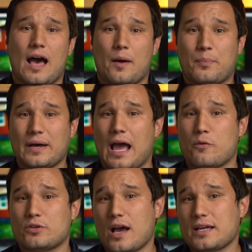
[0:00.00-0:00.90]
uh, but
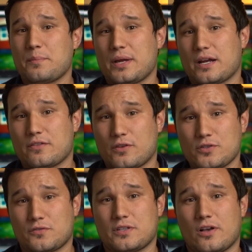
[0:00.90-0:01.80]
I would not compare
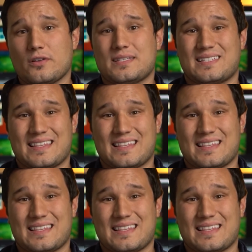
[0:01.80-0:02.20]
those results